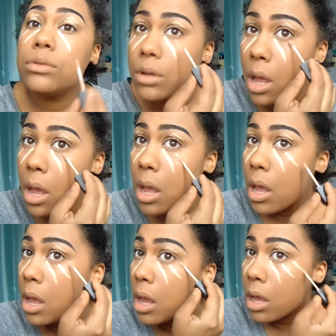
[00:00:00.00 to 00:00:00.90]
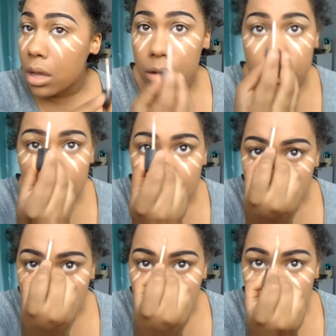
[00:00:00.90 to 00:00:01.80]
HD
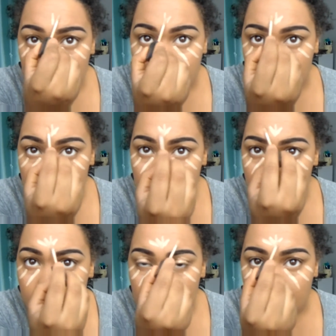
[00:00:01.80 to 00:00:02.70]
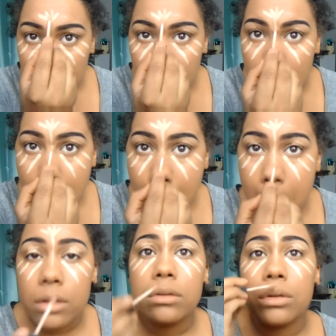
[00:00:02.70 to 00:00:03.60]
Concealer.
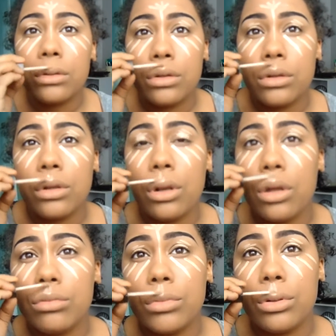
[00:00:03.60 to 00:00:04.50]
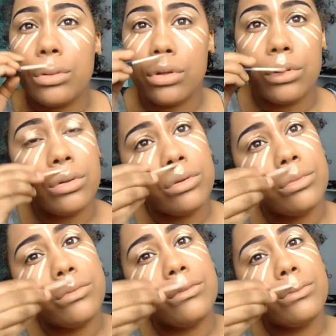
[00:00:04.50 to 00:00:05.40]
I'm not sure what color, so I believe it's in
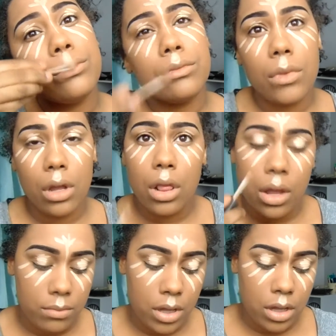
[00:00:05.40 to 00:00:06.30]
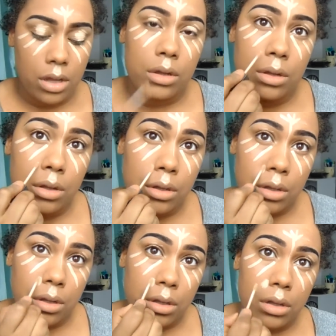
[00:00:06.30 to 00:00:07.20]
like a lighter color. It
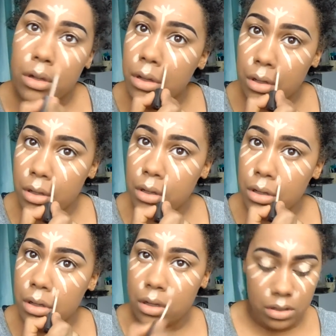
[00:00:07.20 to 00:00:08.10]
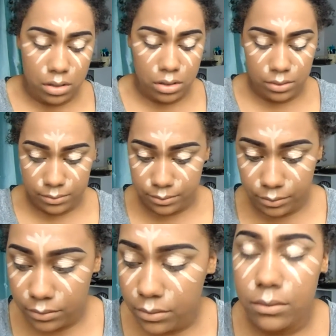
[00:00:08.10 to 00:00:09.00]
has a very
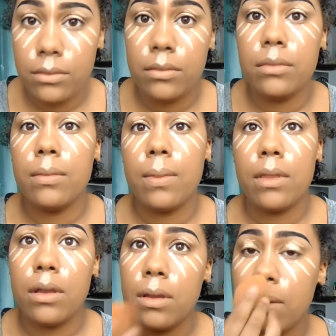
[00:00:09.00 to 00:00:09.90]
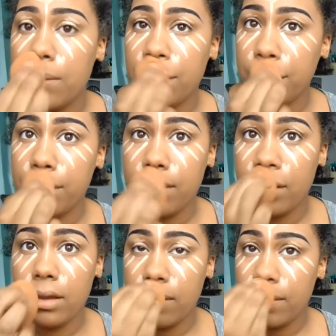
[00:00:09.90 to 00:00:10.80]
beautiful light
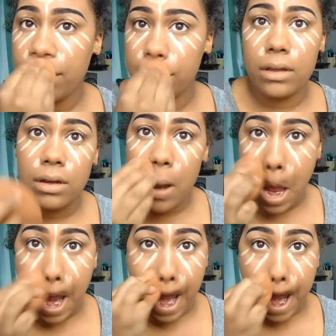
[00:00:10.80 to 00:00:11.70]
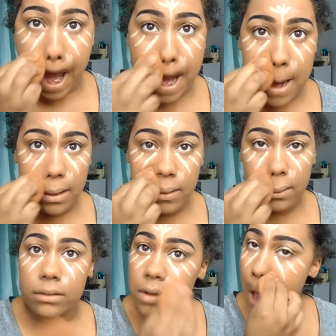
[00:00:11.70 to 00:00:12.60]
yellow undertone because my
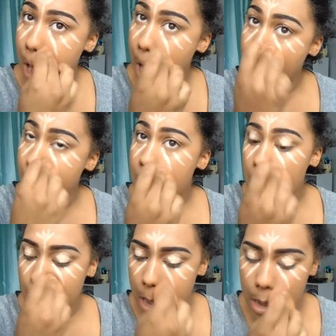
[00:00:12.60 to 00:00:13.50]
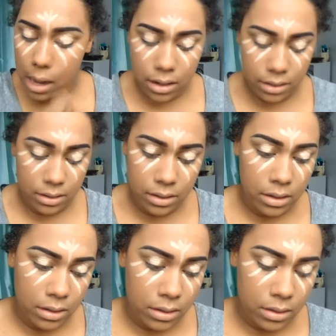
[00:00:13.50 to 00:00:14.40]
skin is very yellow, so it has a yellow undertone,
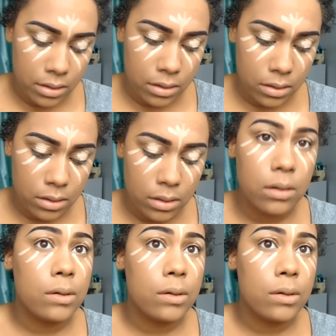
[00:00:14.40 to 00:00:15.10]
which makes it blend